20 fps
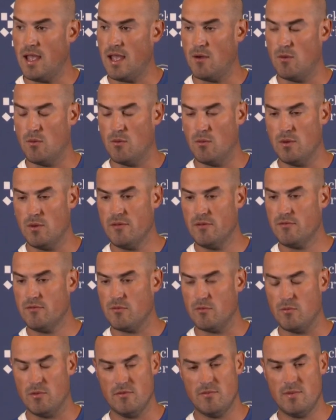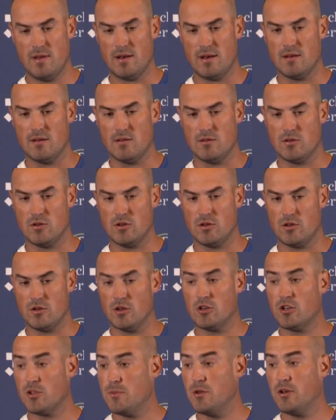Yeah, we've been in
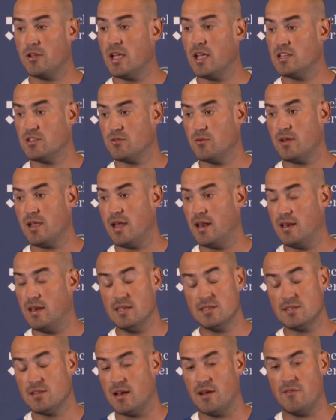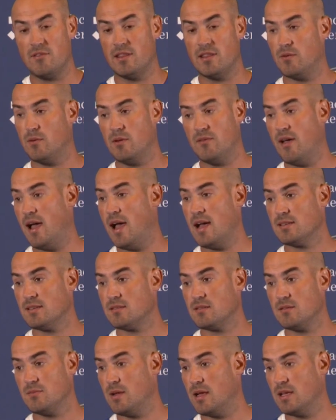good communication with Kenny. He's done everything we've
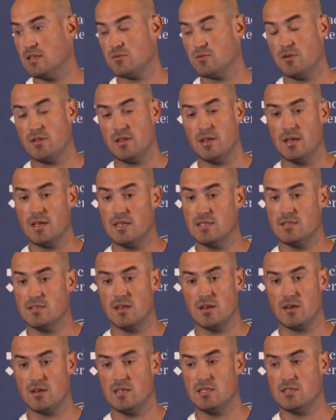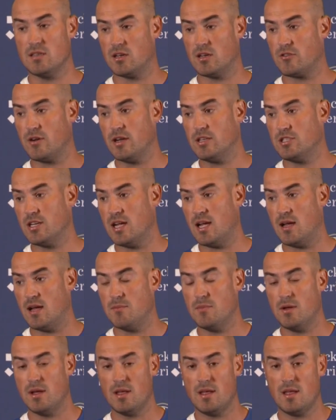asked, to be honest with you. He's done a great
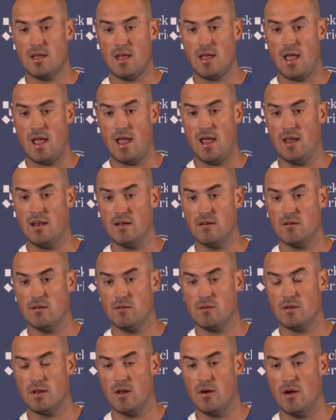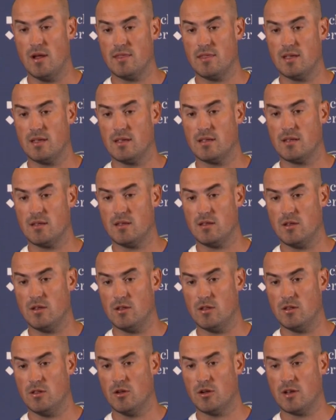job, and you know, I think
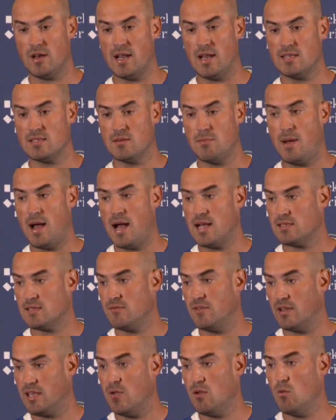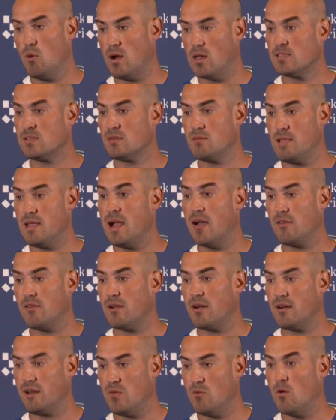looking at it as a positive, like he wants to be out
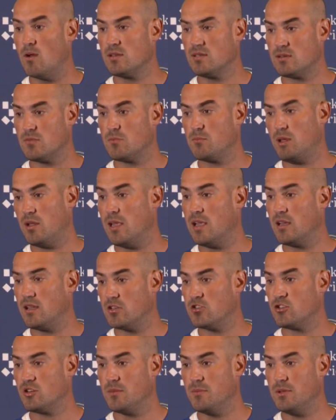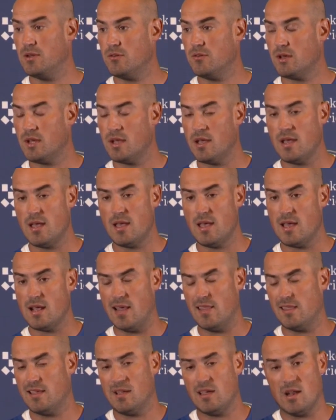there and he wants to play and contribute. And
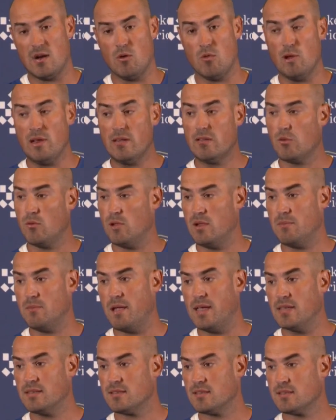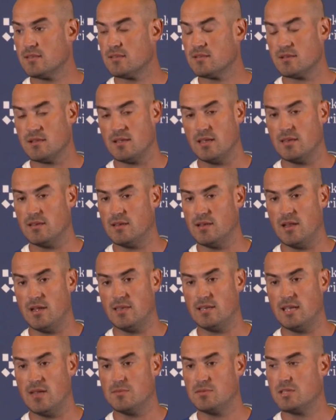I think on a week-to-week basis, like, you know,
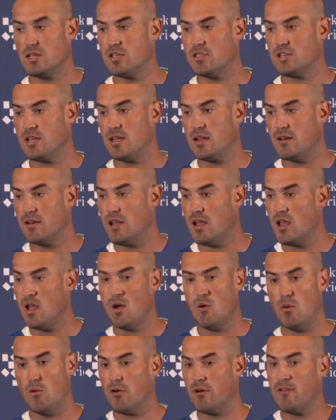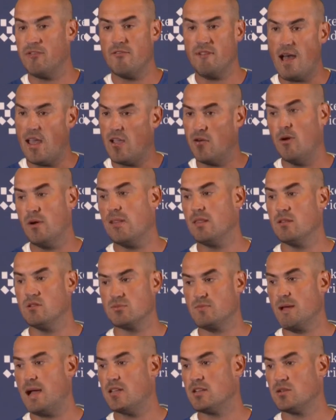like Dave's touchdown, we're evaluating
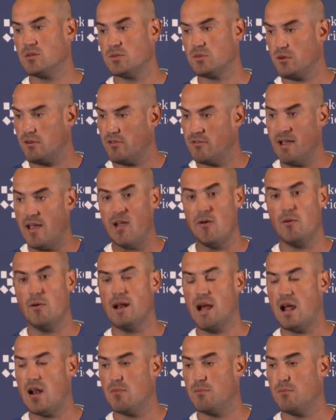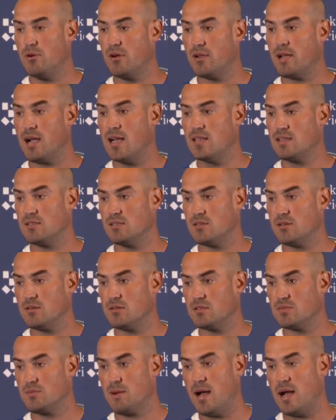those matchups. We're evaluating how to put guys in certain
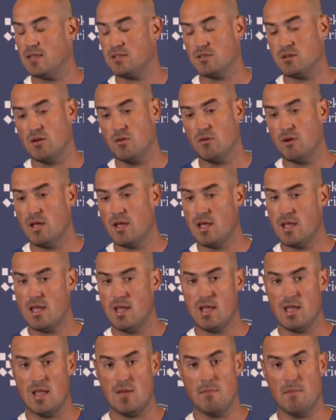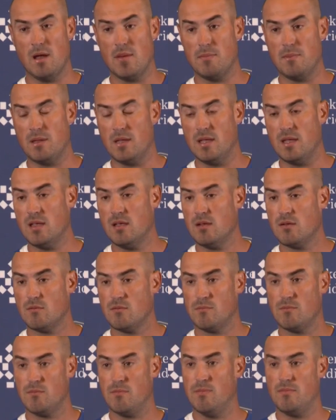spots. So it might be
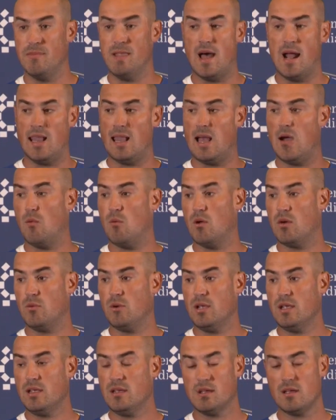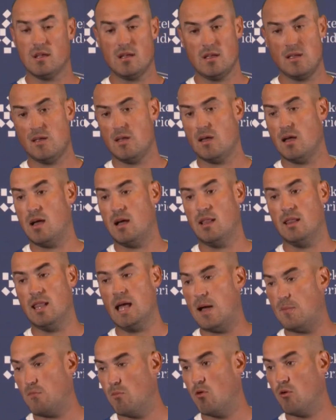not a lot one week, a
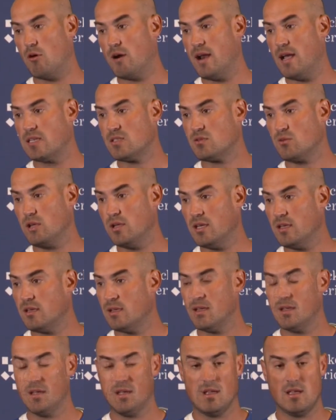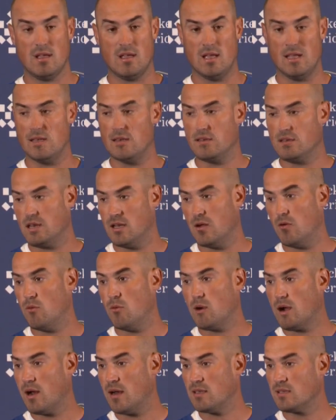lot more next week. And, you know, we'll
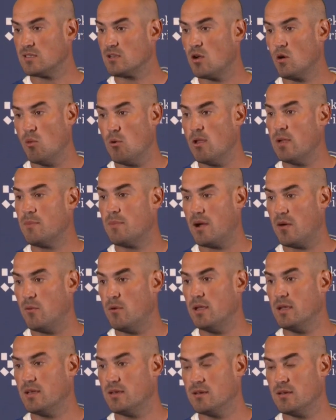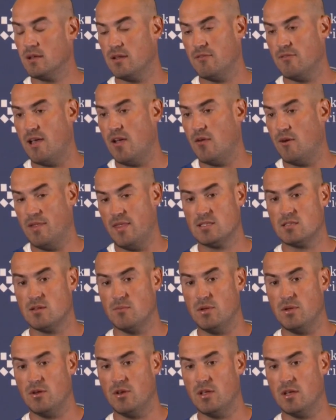kind of just go week by week and evaluate. And that's the
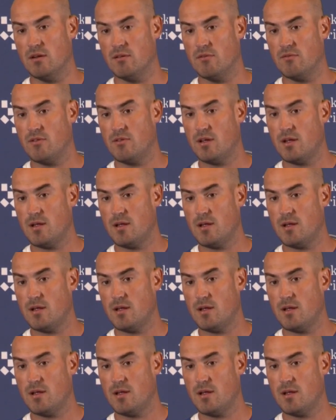beauty of